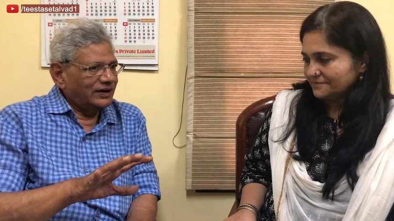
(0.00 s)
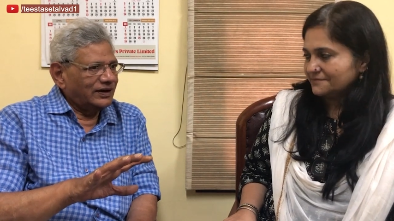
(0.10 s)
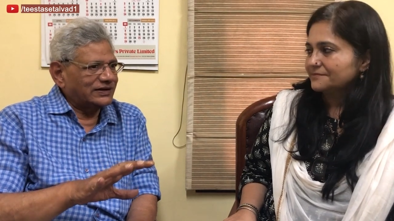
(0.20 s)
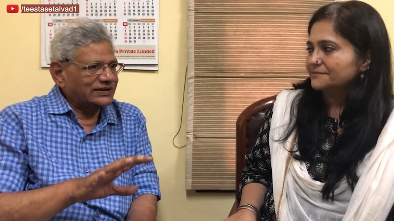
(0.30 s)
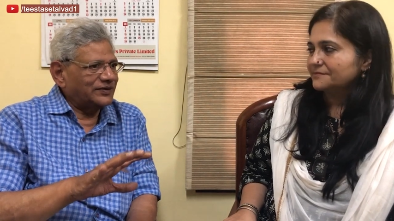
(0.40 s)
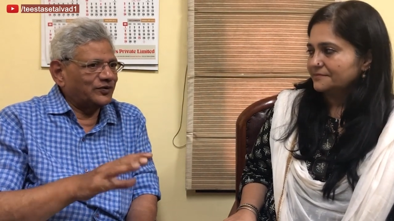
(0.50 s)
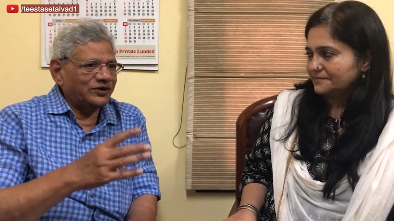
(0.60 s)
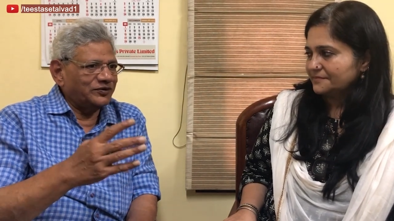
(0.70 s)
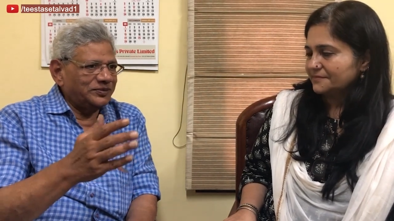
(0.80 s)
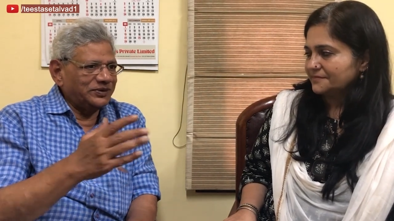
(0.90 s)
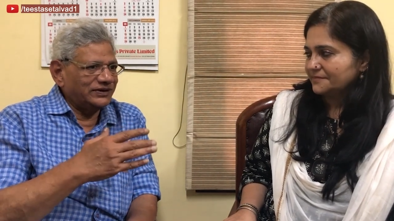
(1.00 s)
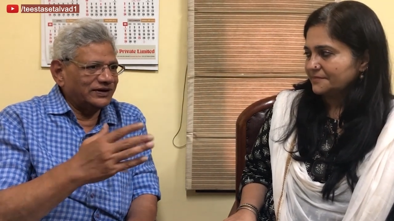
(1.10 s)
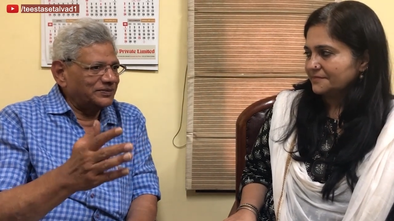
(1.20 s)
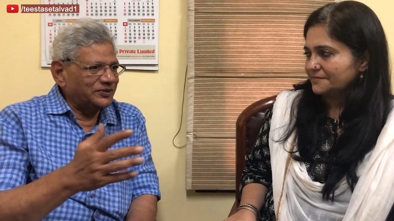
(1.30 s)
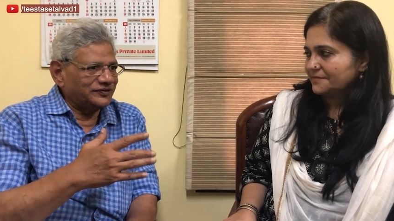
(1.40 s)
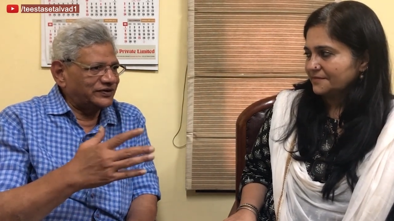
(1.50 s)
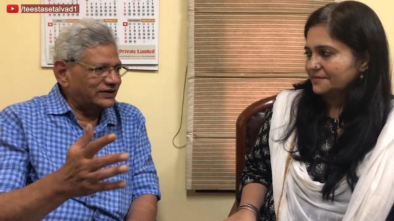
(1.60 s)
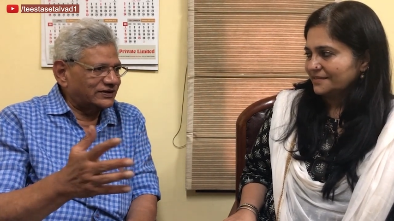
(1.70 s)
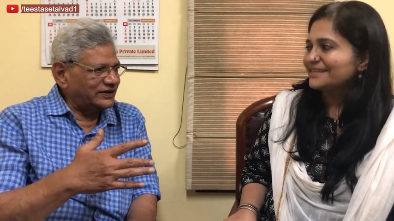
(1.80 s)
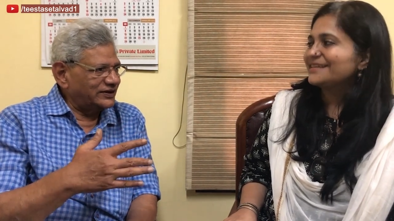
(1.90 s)
Speaker 1: last time, whatever be the number of
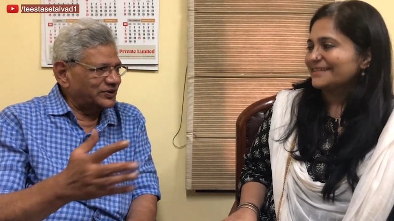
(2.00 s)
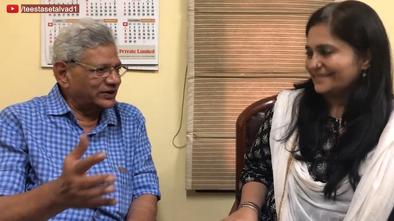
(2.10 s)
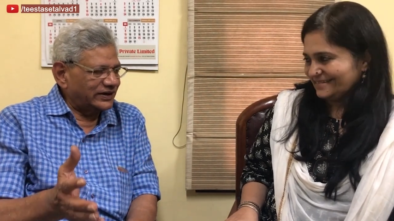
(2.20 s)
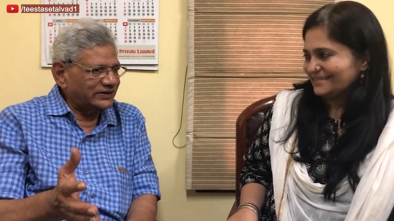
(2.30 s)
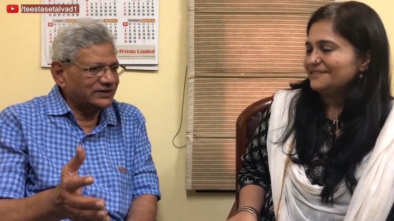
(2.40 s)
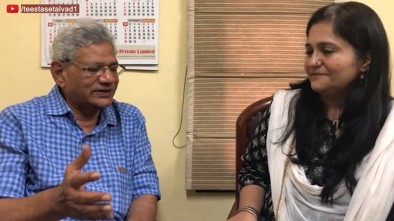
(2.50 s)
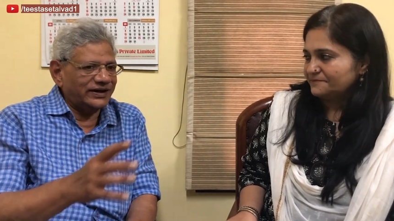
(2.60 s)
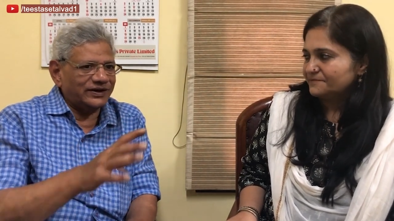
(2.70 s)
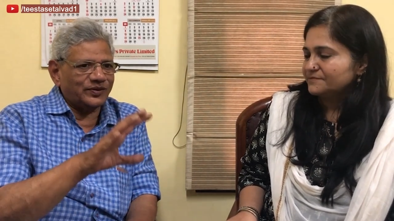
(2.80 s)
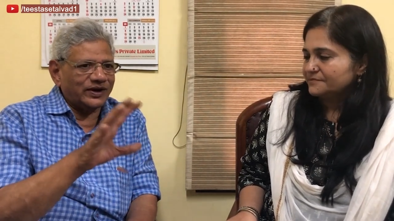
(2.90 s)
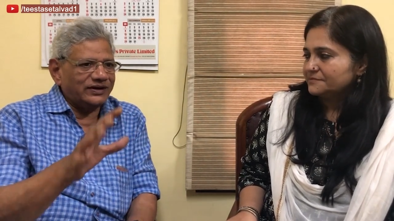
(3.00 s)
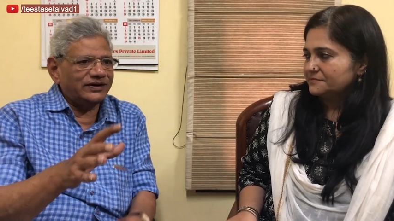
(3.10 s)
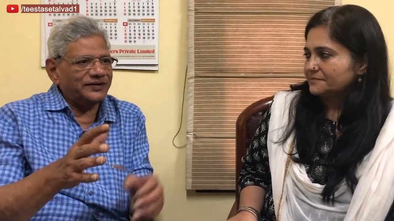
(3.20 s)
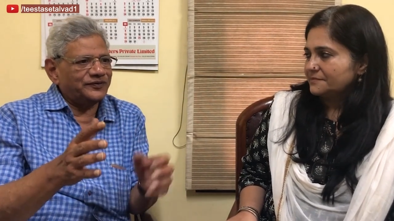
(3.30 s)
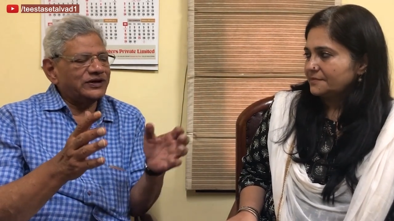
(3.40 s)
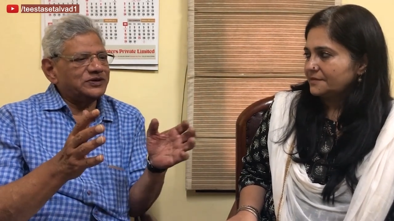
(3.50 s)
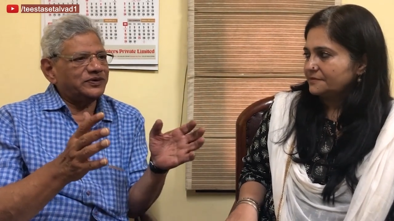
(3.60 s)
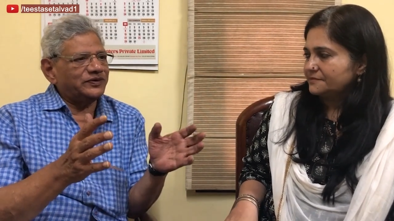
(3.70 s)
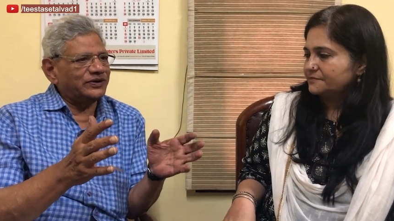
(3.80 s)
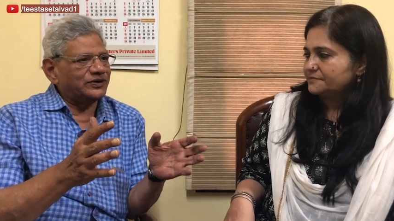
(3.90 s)
seats each yeah. one gets, statewide, the difference
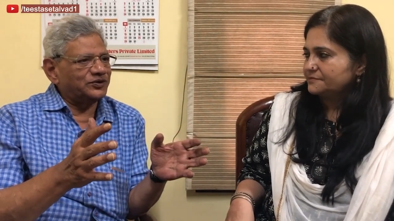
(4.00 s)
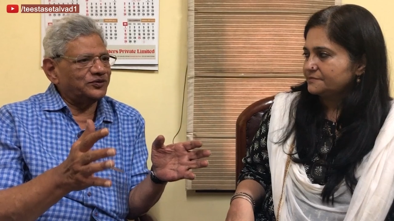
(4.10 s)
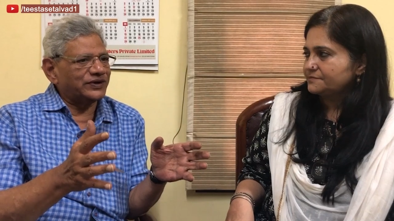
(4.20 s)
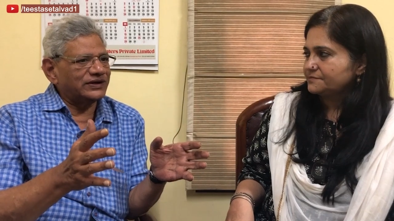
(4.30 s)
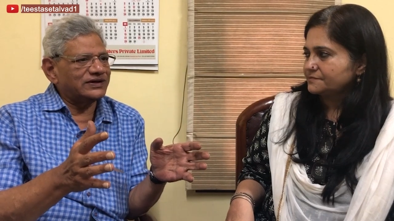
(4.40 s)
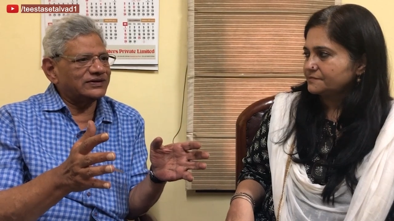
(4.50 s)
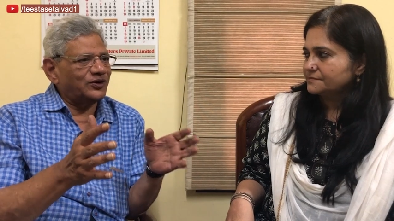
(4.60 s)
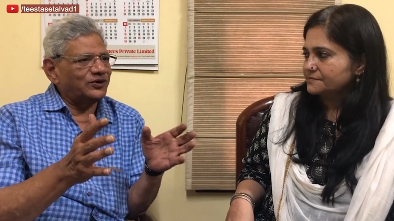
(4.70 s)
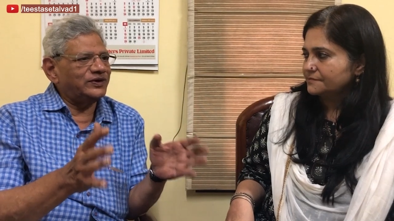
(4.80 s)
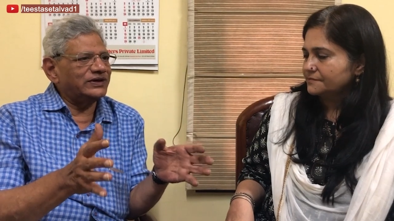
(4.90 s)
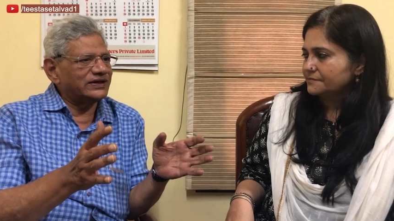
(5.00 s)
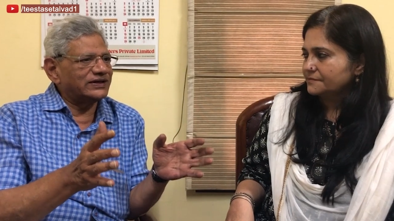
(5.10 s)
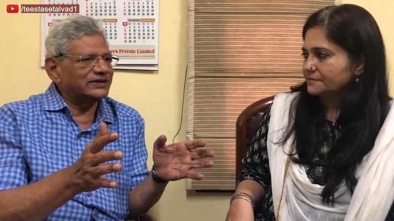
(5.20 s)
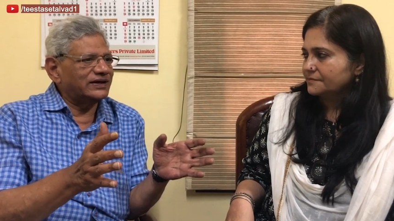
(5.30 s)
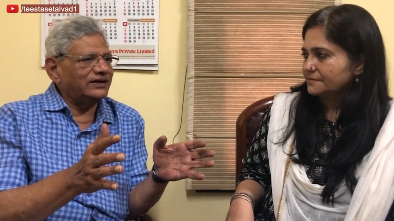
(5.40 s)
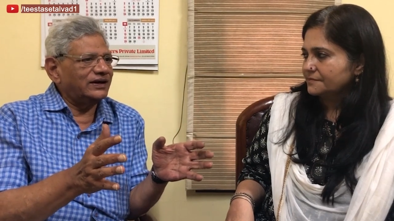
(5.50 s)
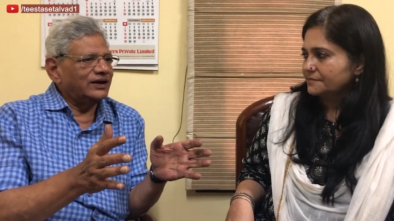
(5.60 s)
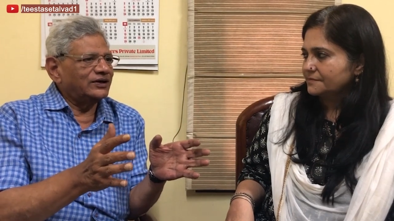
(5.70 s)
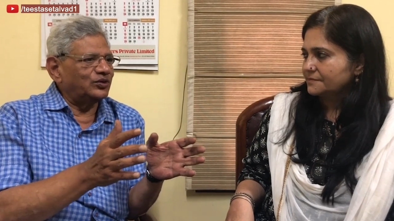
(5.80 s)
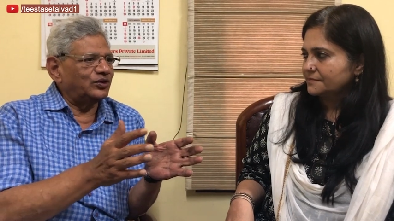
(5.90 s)
between the two friends is always less than
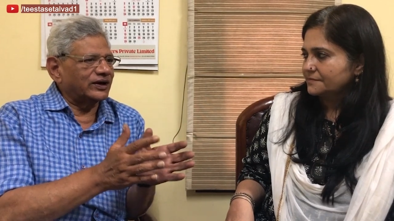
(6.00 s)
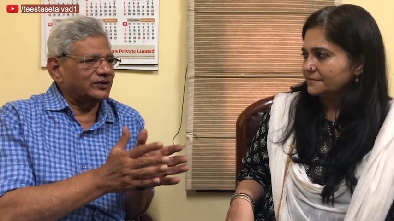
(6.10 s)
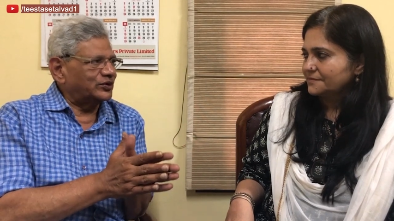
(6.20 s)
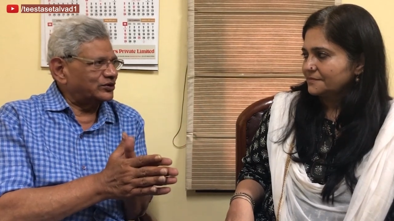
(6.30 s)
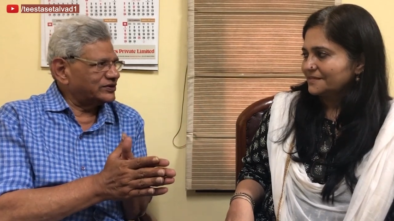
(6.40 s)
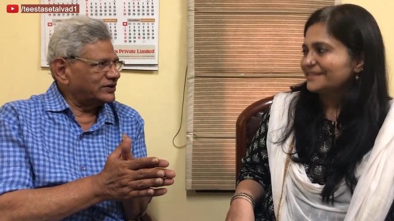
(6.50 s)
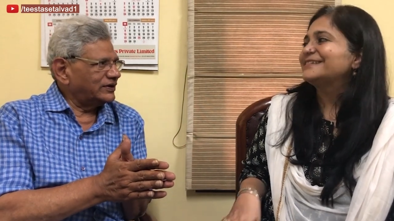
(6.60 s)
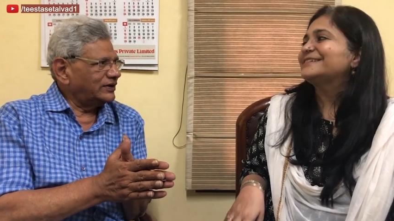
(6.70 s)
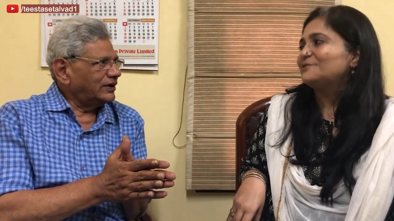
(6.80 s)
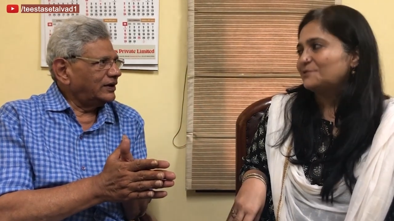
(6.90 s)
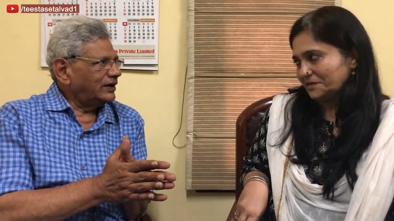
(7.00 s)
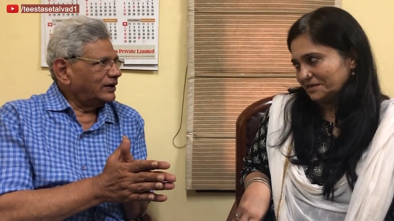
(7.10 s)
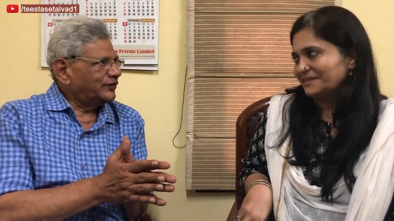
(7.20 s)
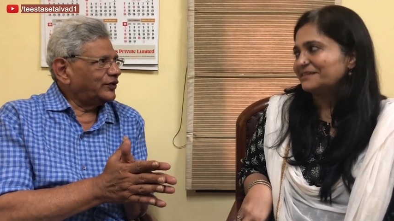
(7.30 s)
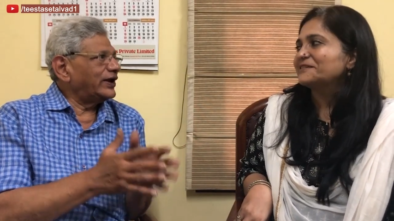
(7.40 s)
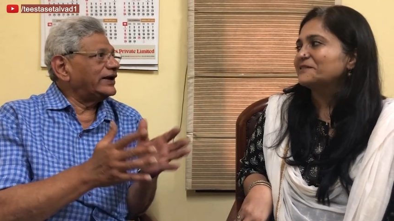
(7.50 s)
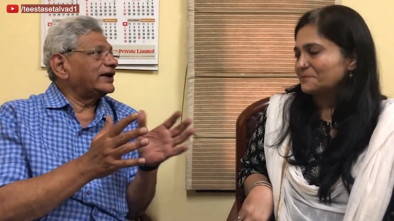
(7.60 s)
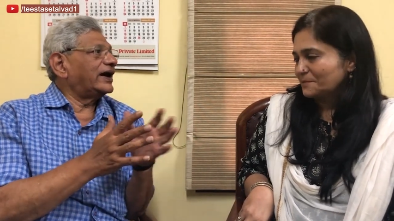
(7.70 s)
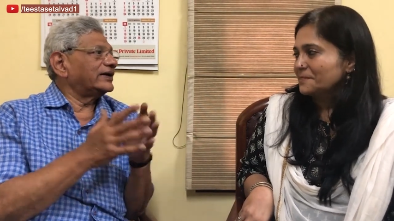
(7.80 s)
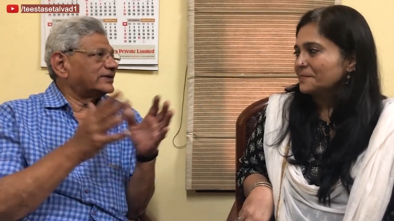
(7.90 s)
2 lakh votes. Okay. For the
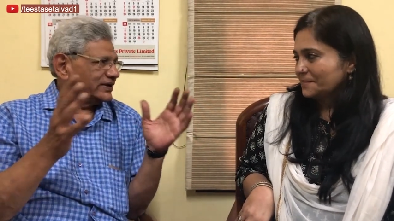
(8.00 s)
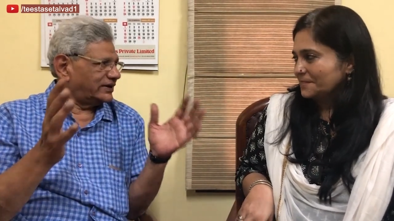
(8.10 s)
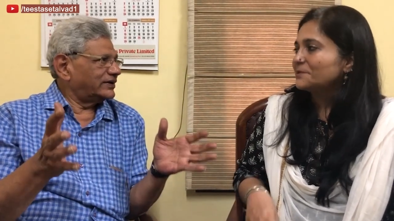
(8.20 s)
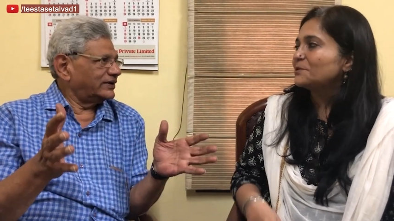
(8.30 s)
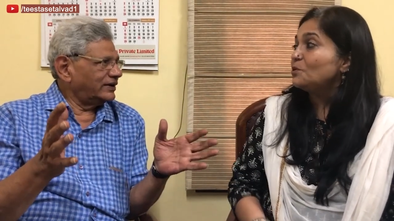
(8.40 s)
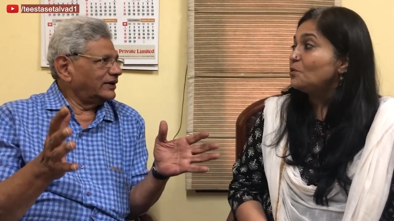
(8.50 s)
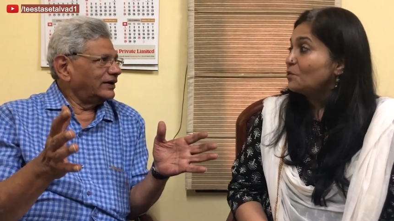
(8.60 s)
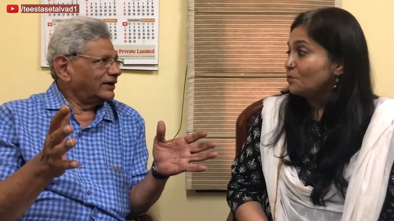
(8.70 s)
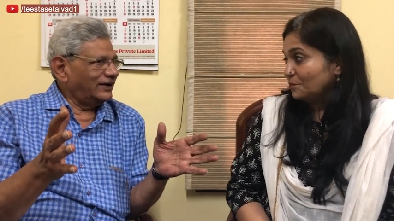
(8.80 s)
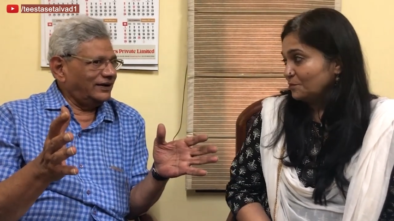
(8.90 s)
entire state. Oh.